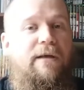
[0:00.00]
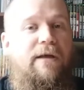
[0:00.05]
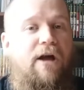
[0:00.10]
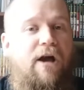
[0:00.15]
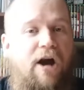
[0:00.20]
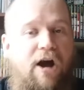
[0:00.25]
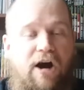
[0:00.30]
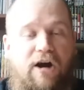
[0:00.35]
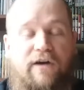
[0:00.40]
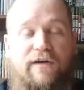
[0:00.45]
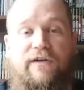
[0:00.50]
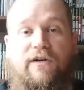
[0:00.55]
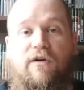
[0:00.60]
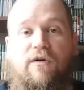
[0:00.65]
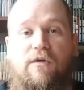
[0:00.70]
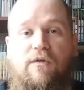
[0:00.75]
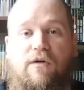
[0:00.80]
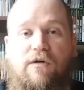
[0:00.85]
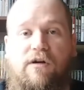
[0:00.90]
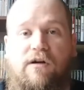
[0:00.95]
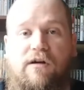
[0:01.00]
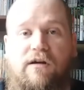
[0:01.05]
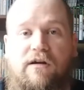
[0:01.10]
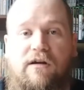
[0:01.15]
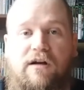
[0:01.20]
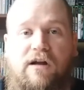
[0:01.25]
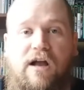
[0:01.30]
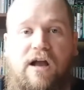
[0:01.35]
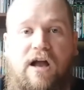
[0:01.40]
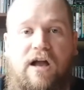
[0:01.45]
hardcore
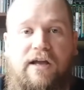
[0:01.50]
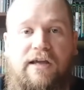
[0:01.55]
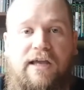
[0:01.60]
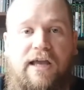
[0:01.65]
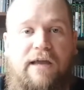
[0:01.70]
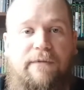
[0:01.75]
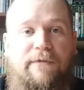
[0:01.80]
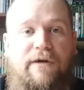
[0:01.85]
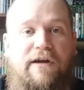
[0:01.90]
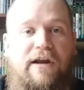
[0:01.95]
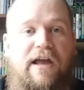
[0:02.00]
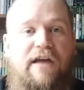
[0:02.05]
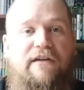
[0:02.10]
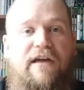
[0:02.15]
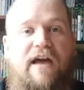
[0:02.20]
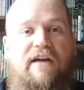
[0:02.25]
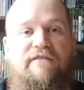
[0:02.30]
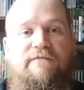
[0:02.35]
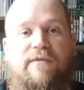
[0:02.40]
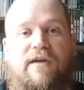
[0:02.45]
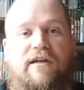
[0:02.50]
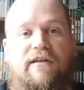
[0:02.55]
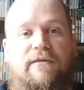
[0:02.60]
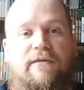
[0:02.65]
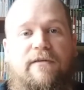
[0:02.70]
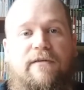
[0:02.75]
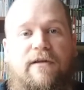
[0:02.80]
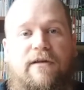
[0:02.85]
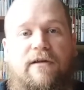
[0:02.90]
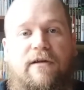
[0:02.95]
uh, gamer, and I have
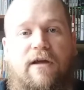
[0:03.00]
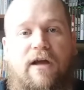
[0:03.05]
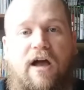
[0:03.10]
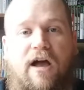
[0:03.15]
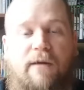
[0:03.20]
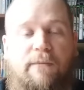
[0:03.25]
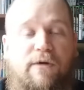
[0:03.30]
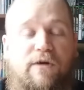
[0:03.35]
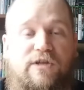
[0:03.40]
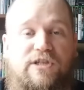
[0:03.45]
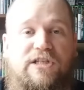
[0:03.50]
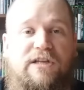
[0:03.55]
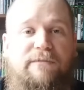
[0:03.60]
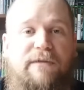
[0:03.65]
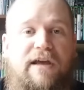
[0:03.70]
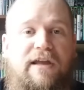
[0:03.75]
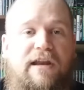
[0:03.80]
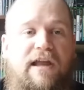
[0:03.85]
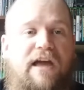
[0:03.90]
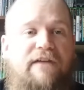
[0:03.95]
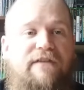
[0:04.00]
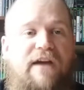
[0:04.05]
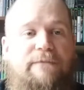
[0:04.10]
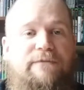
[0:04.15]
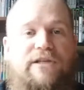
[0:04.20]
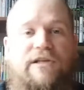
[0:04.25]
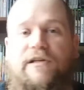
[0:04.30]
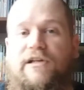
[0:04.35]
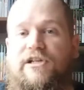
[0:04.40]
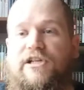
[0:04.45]
been uh, most of my life.
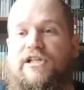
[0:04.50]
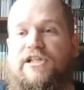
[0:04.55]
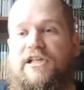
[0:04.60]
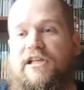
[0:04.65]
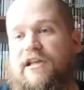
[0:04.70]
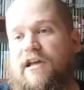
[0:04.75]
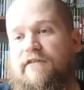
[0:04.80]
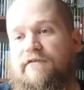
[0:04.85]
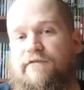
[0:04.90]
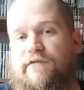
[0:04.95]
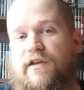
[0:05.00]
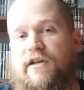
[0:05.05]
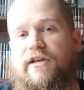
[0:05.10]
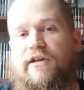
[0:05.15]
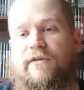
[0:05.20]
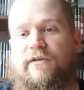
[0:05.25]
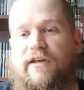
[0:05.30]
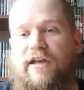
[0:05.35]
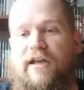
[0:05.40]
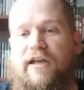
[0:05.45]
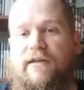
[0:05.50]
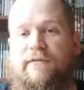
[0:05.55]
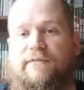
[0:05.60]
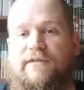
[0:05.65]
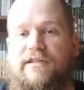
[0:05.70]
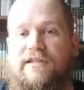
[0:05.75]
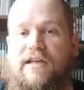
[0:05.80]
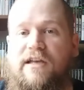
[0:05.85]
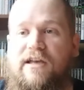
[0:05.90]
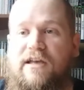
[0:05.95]
Absolutely just love video
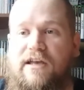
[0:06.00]
games.